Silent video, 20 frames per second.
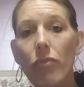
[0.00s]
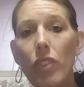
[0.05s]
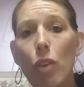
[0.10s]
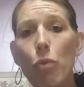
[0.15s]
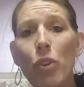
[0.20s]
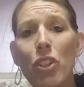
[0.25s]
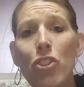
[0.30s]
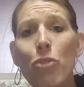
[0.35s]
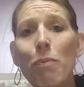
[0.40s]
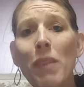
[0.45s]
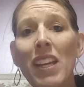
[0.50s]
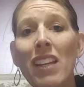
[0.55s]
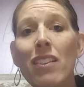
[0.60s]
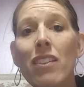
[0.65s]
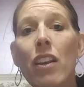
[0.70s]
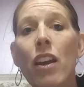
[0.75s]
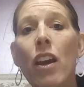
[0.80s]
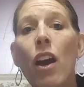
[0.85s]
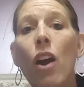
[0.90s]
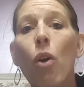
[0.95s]
which
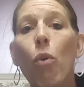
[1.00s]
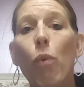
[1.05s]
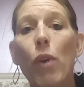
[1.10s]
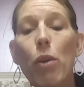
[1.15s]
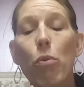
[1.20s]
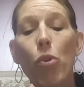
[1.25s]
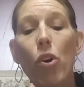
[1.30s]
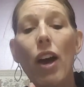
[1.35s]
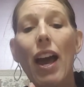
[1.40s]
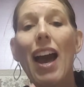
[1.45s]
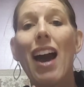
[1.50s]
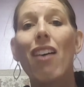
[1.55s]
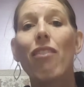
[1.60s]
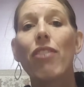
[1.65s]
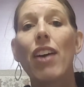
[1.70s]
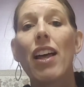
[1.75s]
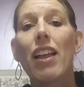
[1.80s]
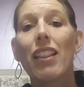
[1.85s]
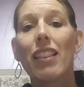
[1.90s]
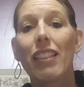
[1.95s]
means we will have
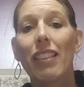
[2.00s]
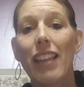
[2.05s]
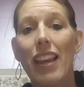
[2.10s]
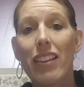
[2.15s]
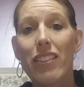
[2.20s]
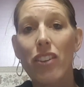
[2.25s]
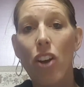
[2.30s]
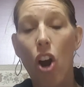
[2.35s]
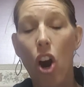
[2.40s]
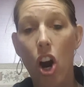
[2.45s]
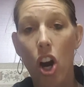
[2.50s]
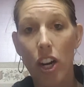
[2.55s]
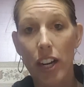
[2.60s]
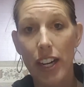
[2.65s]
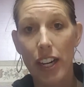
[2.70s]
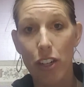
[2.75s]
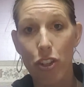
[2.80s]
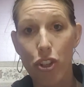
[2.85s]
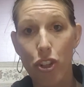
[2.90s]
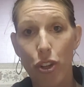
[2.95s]
less heart
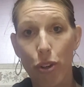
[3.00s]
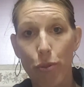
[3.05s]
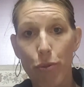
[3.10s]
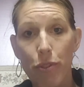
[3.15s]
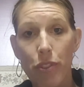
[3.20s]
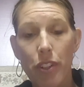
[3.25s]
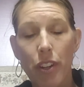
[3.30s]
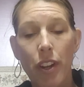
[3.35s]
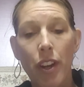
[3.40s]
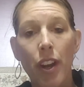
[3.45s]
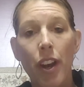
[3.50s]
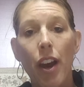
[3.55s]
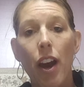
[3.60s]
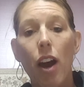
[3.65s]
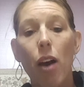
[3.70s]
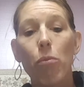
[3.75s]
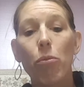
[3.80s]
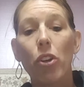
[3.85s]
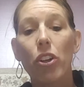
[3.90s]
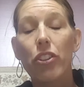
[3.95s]
issues,
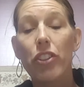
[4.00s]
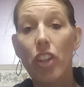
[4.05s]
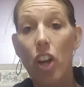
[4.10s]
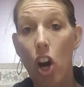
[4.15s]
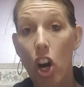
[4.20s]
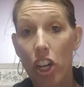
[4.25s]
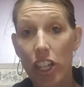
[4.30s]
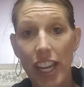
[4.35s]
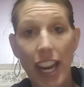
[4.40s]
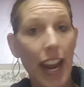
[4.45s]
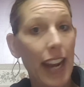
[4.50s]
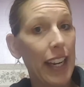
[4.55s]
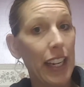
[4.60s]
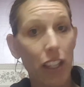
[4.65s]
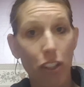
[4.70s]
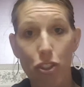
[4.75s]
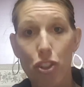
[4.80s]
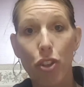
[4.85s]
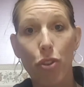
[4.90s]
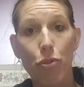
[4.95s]
less cardiac
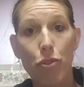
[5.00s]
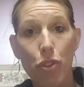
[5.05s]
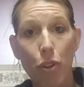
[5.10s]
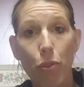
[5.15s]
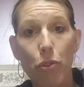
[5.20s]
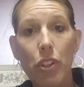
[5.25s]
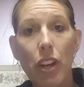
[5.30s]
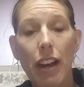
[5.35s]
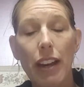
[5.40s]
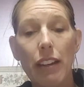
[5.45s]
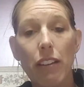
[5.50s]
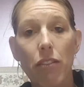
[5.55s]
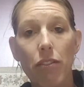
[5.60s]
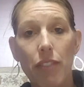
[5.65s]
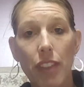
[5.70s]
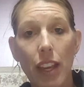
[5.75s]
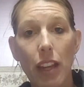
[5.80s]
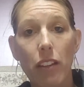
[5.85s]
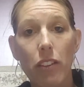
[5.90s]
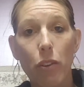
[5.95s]
issues, those kind of
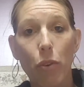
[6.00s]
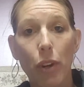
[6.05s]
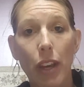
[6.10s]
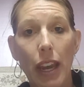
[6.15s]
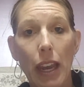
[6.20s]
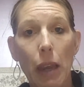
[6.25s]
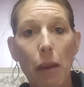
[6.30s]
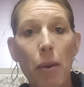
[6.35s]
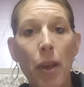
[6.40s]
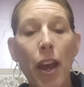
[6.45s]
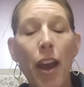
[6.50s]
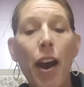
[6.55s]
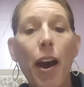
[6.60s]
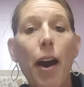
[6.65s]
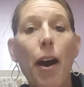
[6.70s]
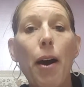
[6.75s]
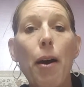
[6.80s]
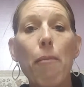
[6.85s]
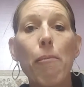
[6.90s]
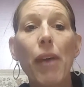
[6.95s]
things, okay?
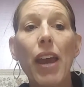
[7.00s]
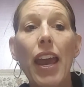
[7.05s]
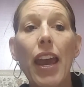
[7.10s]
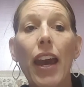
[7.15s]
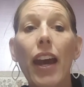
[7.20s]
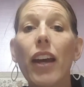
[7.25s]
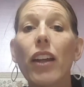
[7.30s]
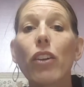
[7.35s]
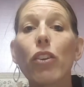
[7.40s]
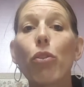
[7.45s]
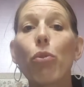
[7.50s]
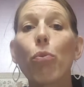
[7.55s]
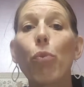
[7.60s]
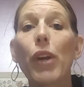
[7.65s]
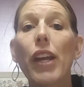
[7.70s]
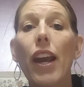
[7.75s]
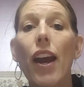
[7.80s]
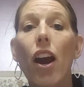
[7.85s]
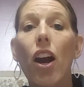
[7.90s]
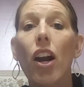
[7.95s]
And
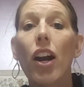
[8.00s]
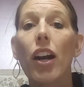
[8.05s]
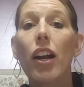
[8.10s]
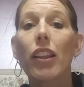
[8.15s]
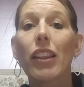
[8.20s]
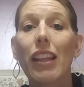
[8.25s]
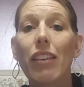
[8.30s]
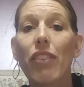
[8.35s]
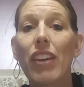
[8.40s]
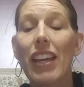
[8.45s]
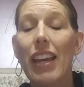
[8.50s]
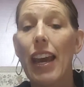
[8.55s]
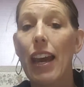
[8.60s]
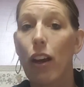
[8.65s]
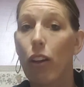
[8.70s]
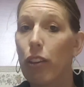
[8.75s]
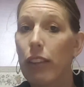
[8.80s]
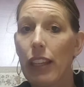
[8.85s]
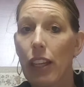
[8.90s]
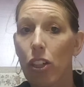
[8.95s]
we are living a
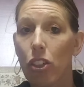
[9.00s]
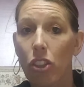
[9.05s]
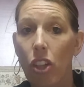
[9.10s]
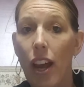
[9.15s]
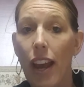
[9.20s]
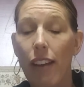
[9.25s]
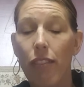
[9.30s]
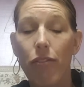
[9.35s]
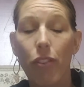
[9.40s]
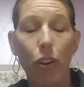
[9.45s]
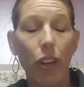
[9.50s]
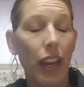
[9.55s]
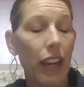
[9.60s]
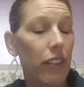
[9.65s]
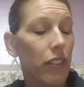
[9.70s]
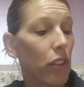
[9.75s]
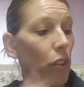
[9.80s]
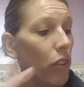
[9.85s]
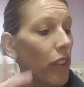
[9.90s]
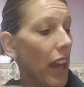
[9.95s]
healthier life, okay?
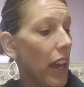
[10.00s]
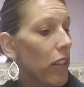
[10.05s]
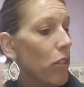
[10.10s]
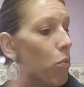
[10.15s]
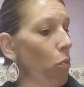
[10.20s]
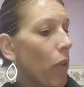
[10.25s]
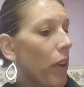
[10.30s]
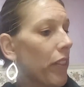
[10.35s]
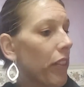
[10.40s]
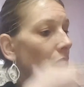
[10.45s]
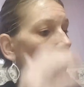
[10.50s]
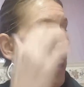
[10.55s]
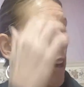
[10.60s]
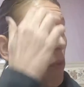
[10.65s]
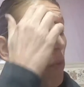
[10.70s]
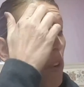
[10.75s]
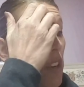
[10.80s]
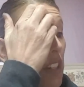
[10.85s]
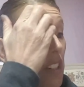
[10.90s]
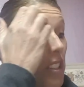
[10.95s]
So that's one thing I
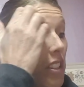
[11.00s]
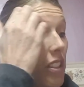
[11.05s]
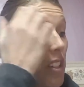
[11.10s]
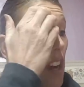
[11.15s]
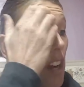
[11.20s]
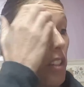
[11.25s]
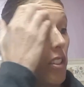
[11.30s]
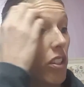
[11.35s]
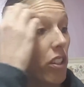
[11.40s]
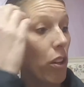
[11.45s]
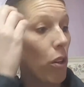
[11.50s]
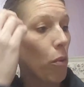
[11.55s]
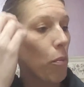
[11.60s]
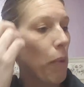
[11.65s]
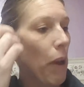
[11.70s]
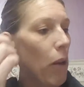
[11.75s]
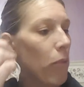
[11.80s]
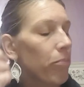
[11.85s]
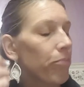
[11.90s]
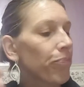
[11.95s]
wanted to talk to you
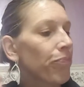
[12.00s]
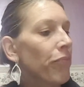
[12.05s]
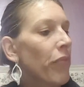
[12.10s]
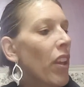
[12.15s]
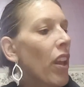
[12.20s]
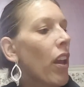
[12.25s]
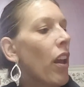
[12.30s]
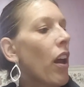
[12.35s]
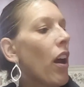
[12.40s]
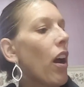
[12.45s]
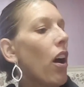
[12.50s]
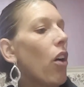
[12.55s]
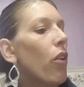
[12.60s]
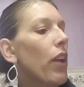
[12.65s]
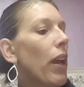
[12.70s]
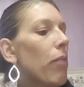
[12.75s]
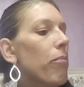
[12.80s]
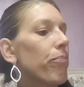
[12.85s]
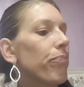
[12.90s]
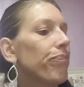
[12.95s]
about.
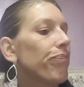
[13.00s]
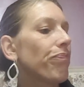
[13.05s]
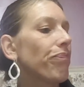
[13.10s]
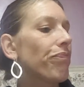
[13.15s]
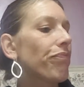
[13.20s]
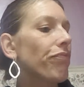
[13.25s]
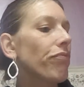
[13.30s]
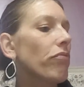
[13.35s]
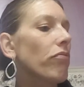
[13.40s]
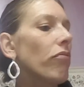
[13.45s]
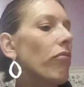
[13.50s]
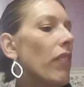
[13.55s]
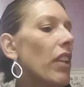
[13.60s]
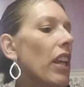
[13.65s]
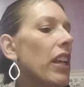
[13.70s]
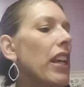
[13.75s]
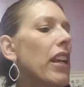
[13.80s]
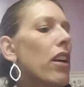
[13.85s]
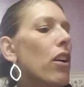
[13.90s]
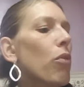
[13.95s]
Okay,
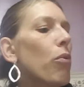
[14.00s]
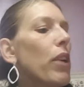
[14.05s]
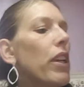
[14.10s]
here,